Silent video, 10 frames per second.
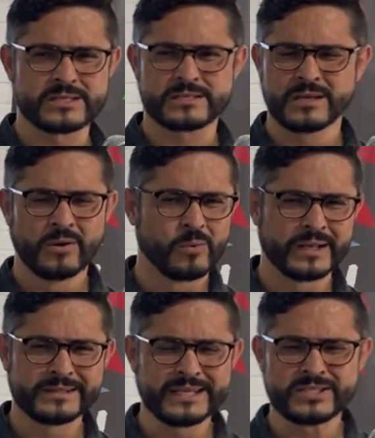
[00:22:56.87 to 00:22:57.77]
Kids,
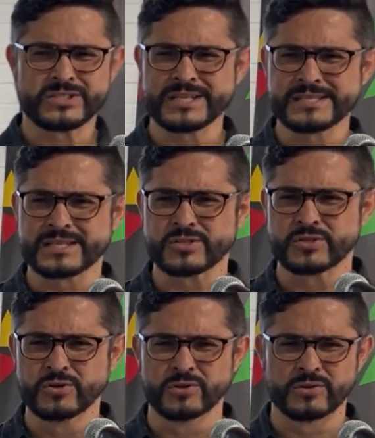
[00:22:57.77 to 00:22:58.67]
what did
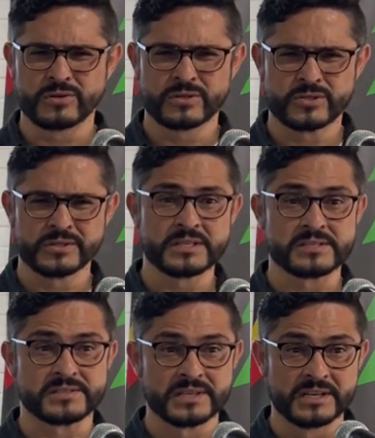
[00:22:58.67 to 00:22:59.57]
Jesus do to
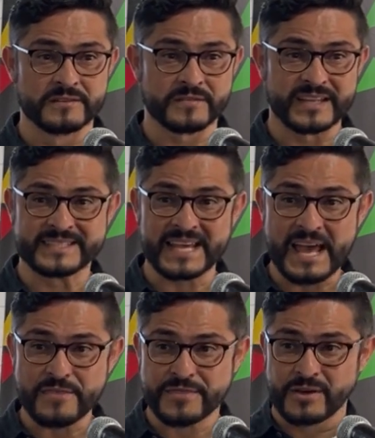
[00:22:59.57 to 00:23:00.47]
deserve
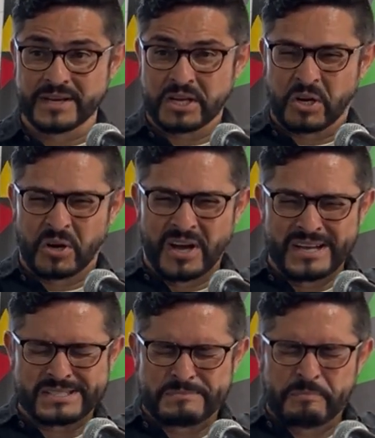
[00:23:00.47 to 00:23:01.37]
death on a
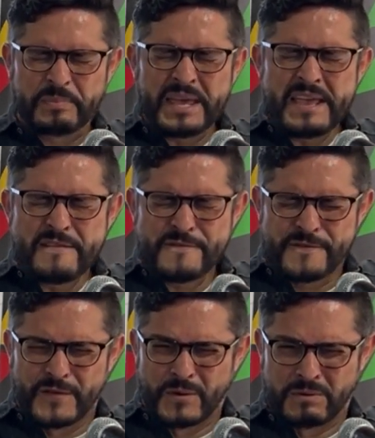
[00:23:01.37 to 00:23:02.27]
cross?
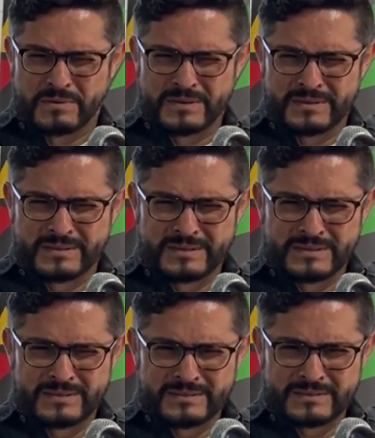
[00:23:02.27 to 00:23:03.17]
Painful.
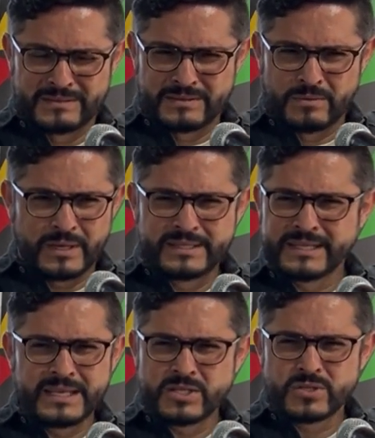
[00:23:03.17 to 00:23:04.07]

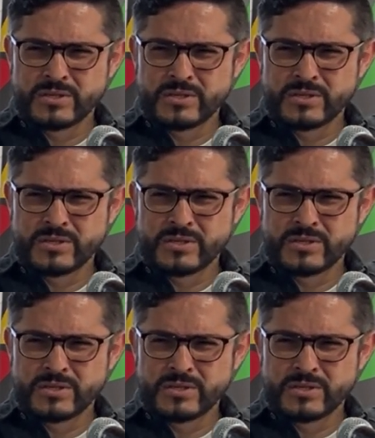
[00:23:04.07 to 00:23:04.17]
What did